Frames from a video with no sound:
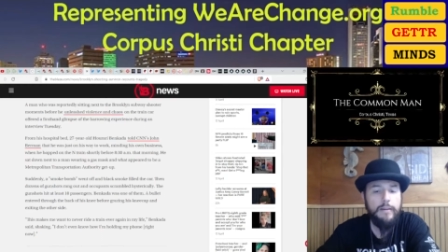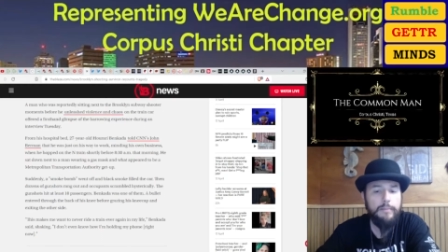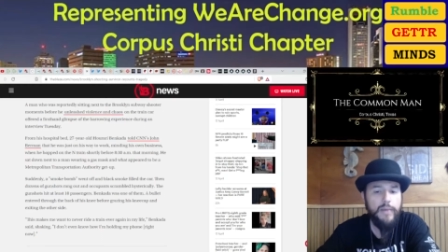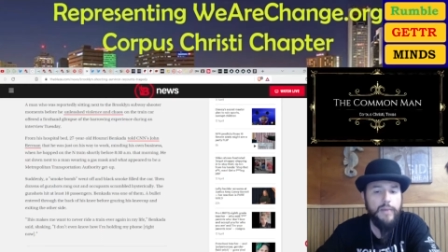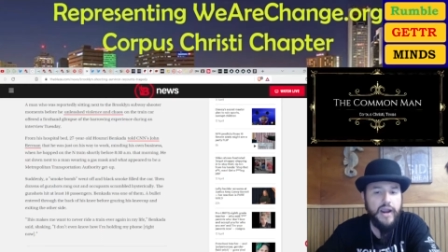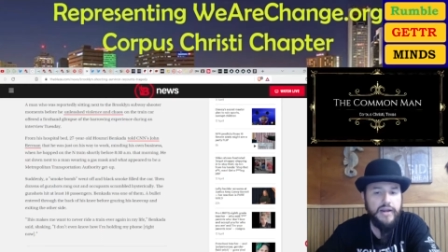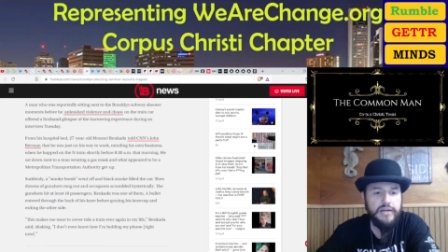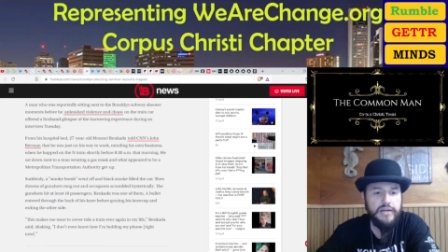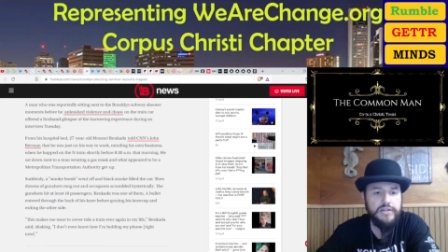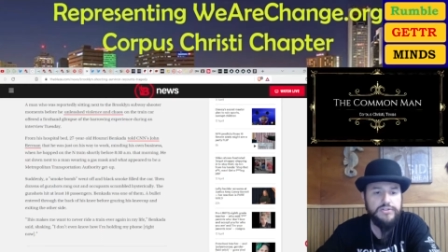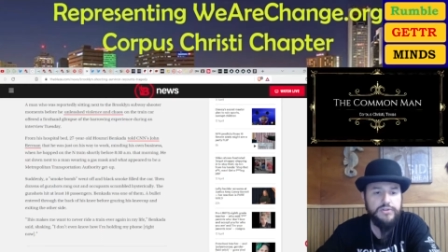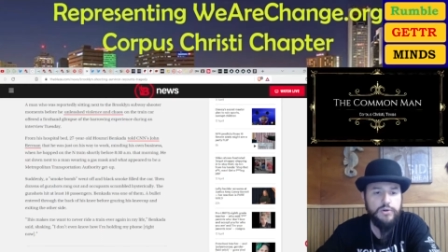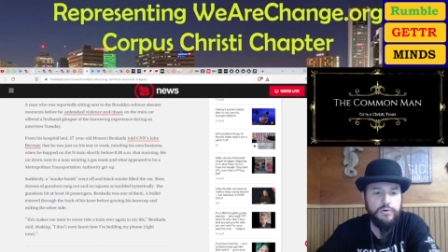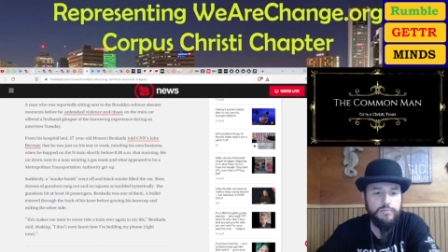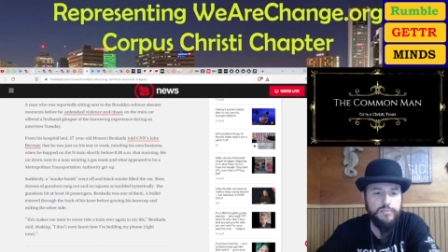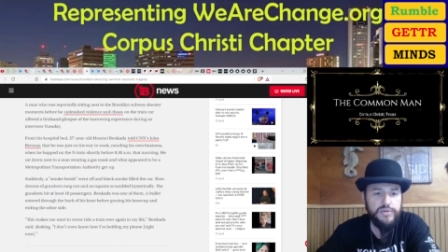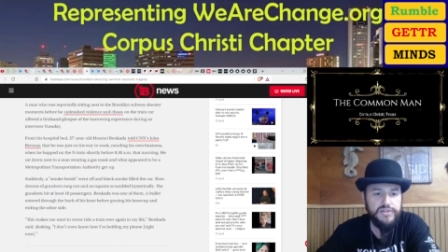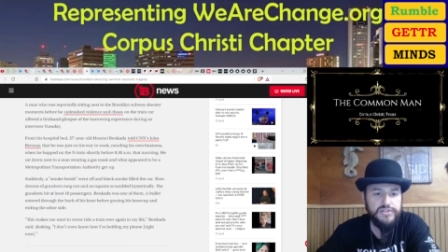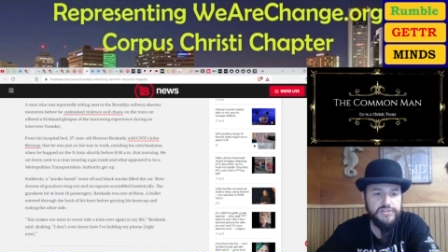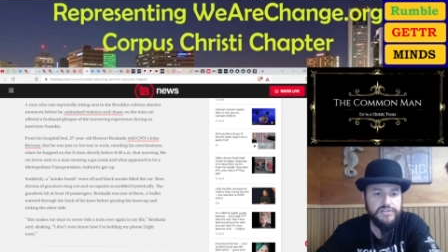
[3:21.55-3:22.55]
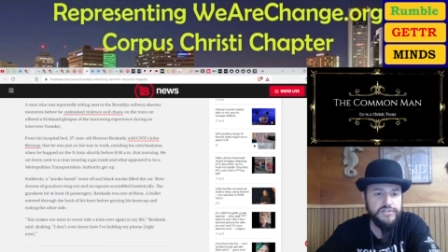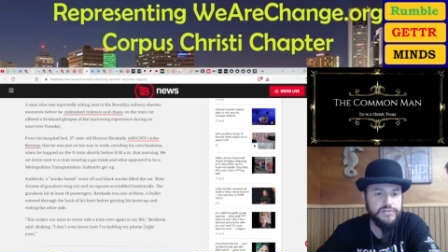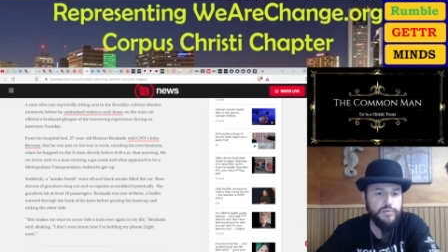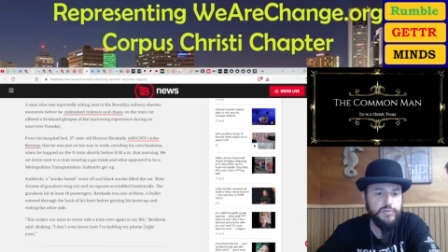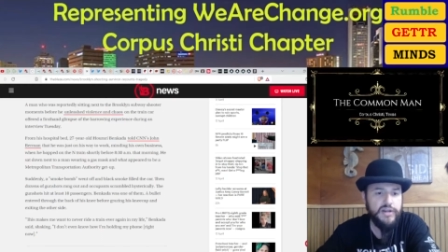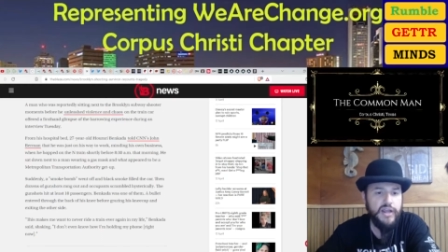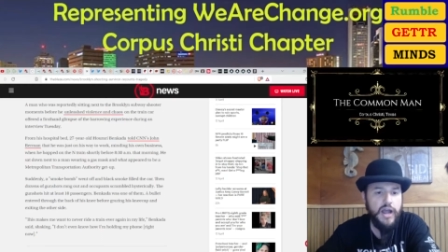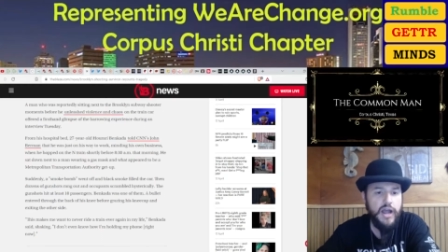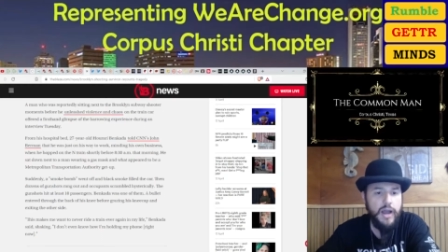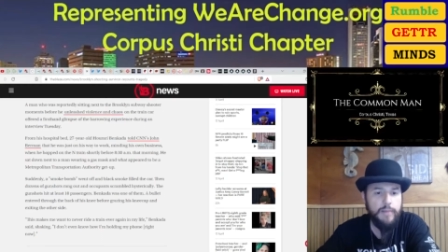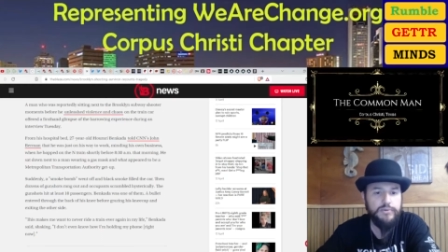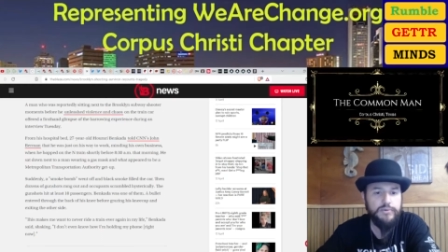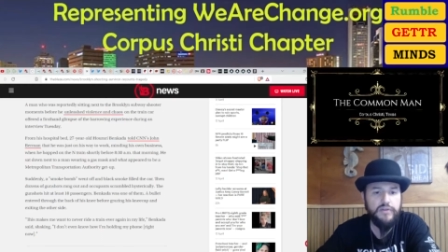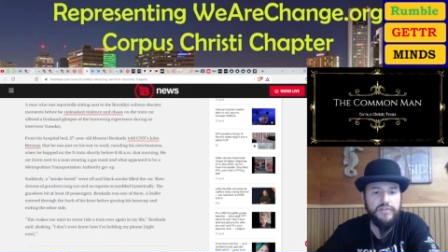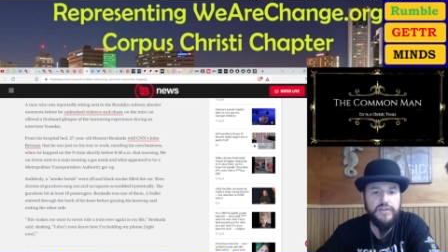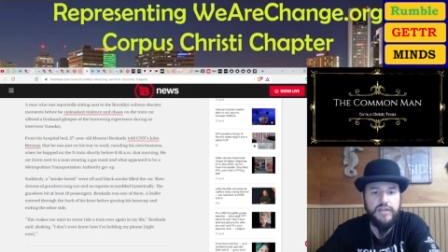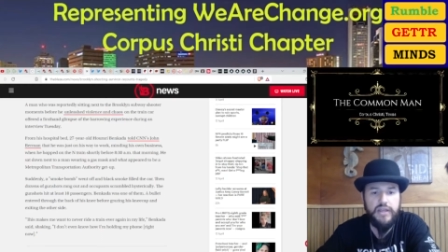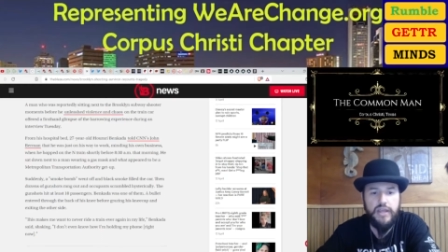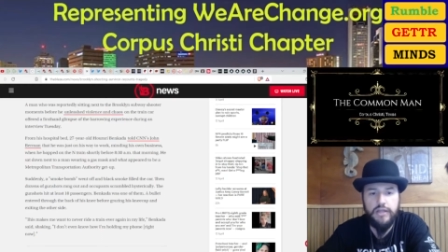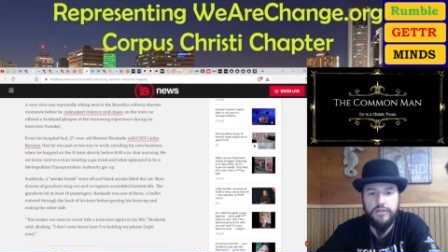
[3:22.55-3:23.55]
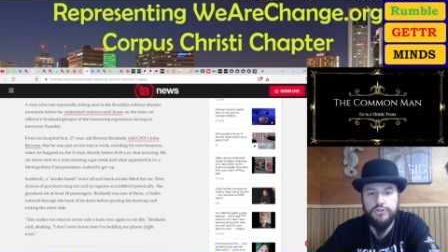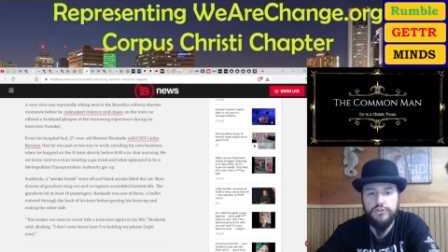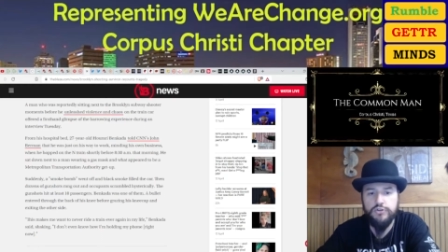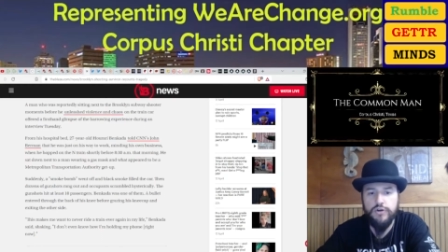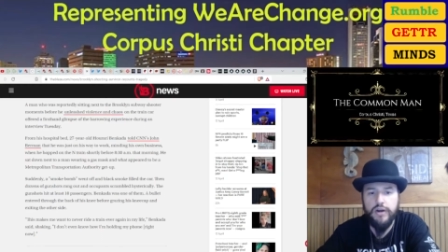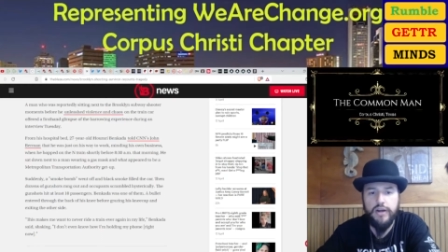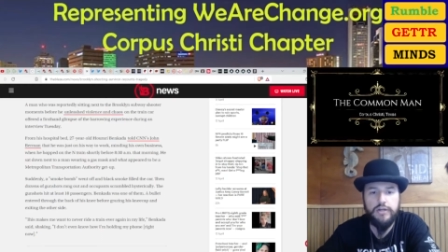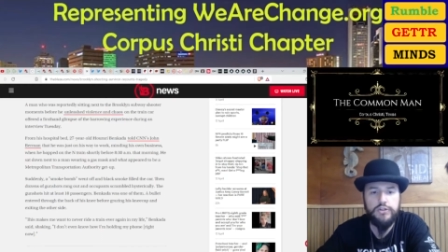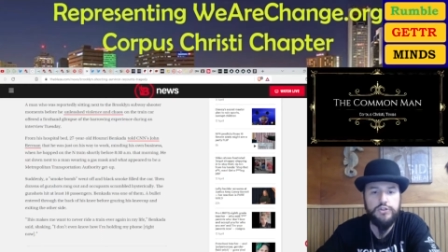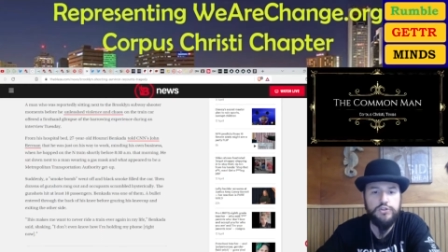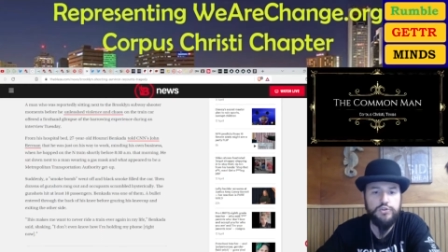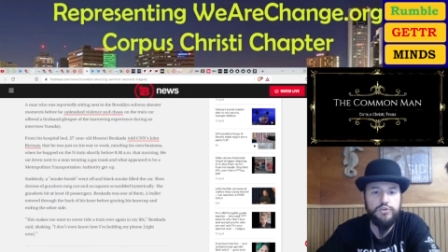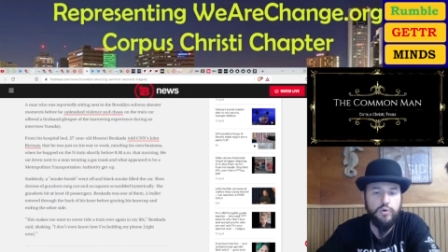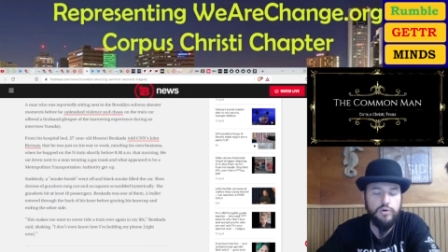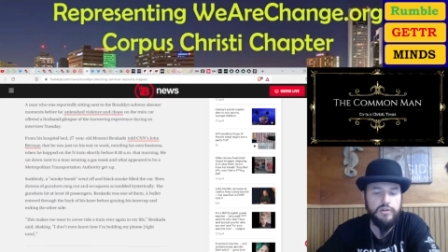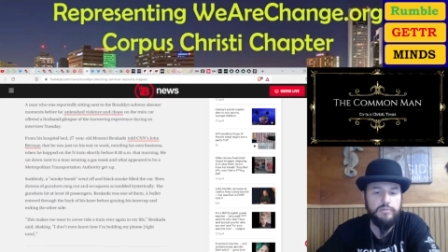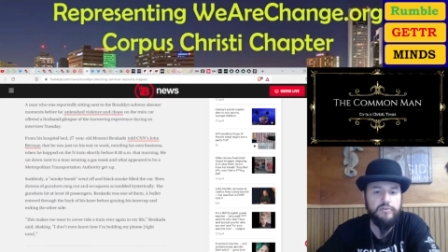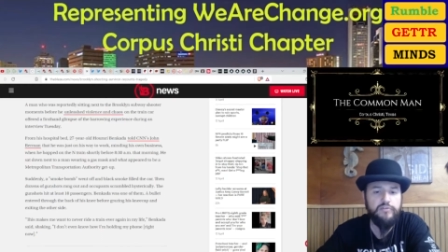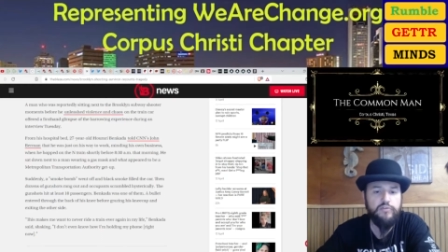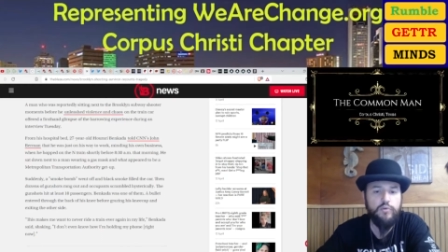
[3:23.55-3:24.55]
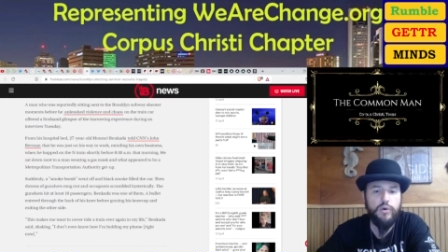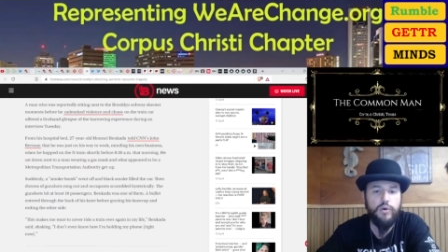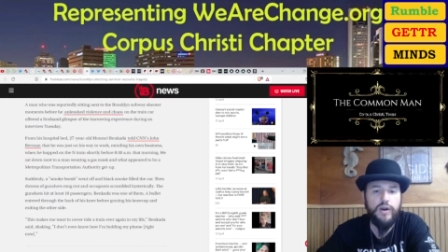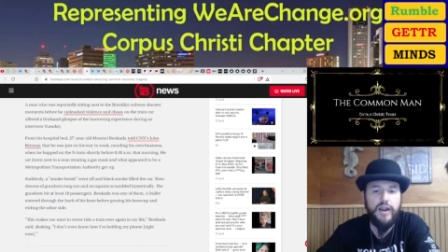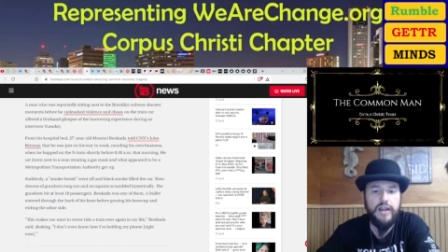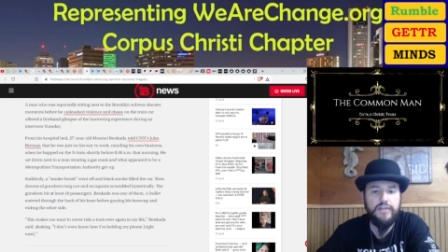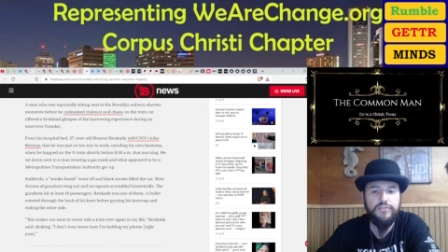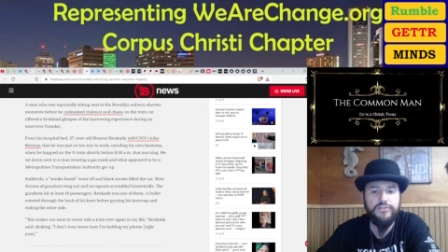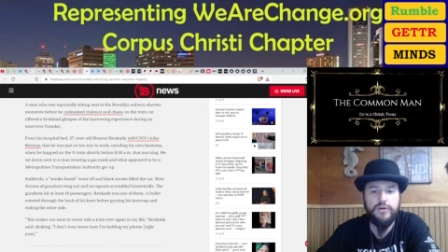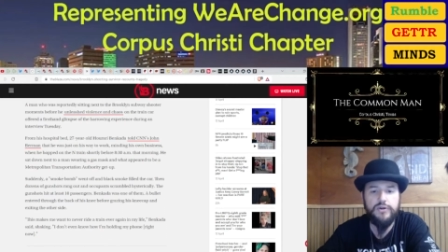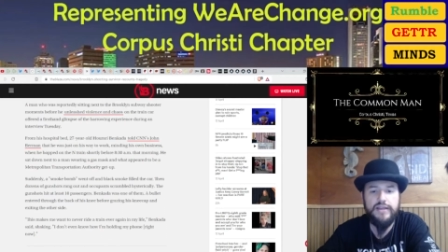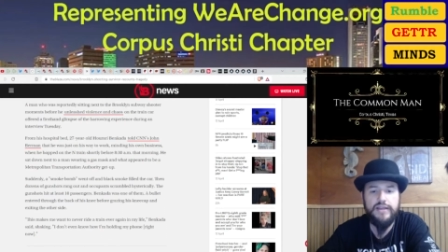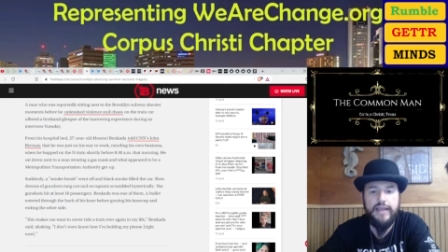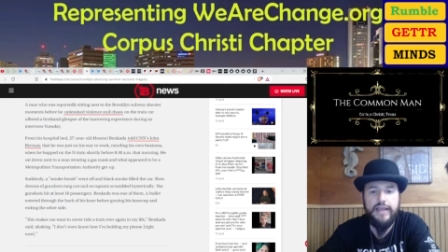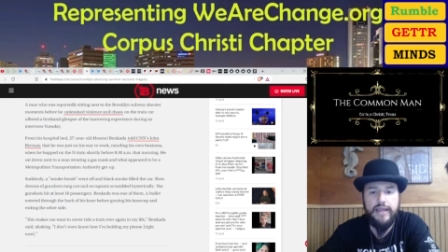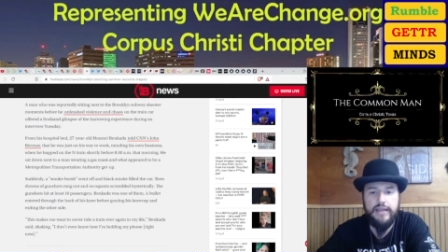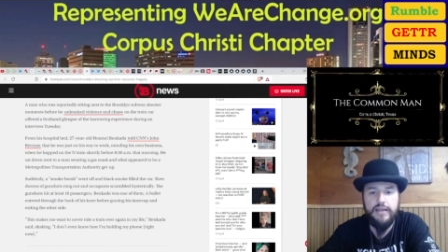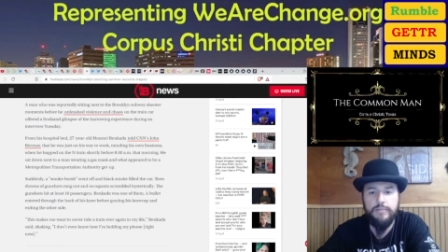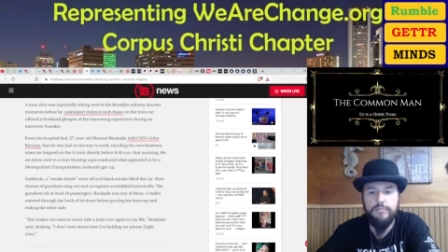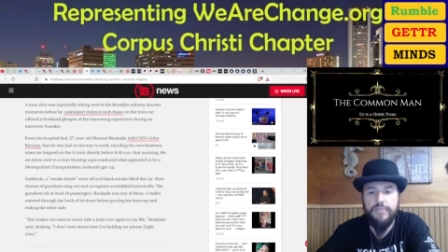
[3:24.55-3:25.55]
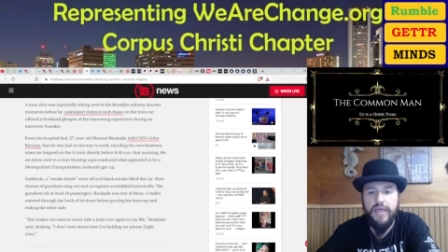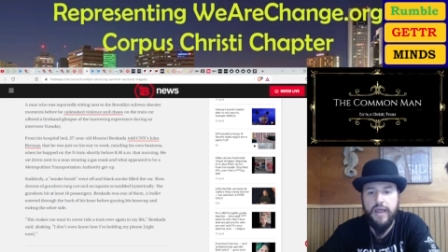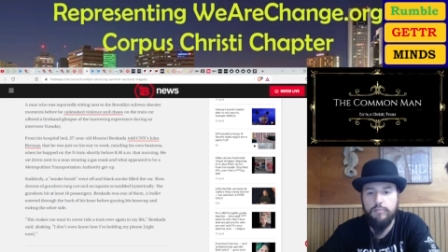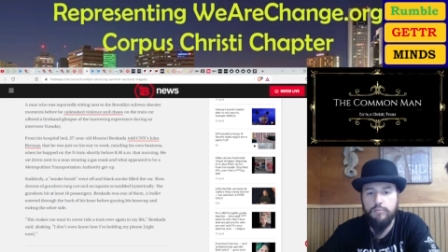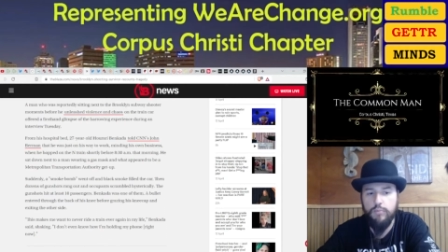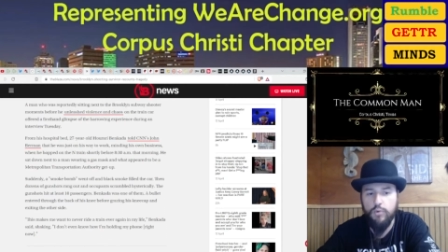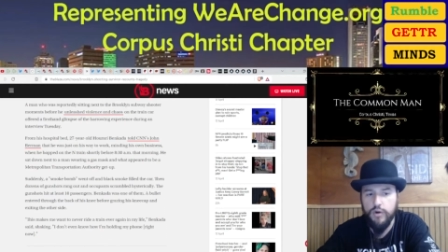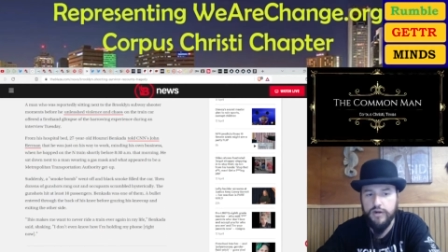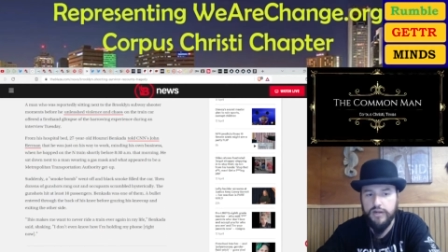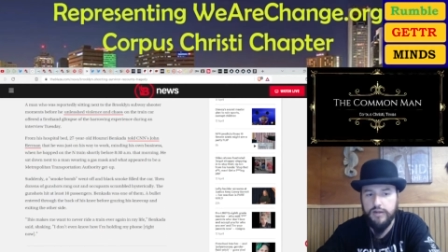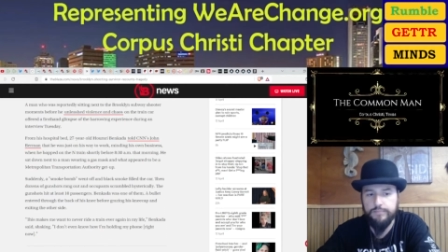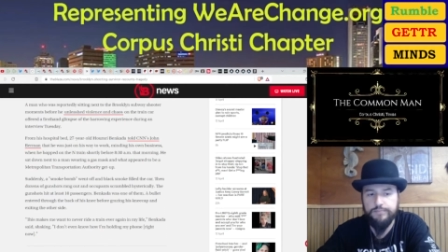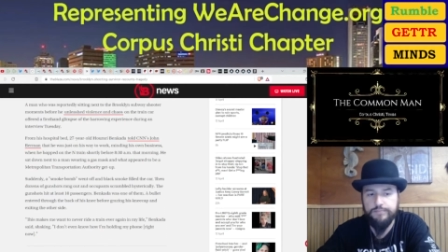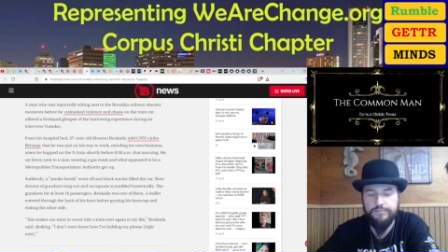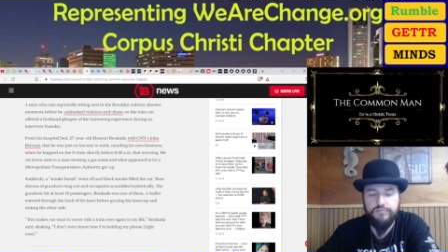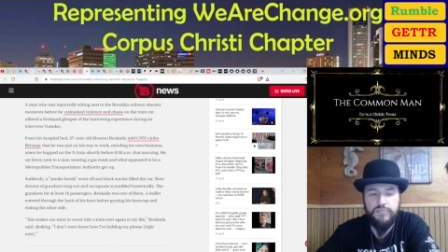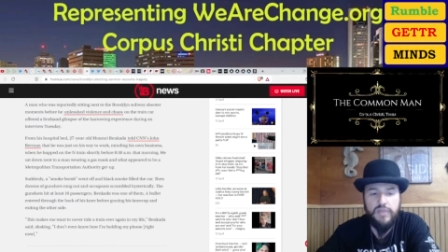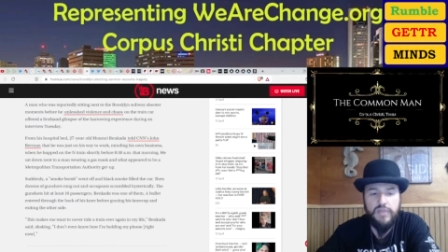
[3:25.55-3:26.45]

minding his own business, when he hopped on the N train shortly before 8.30 a.m. that morning.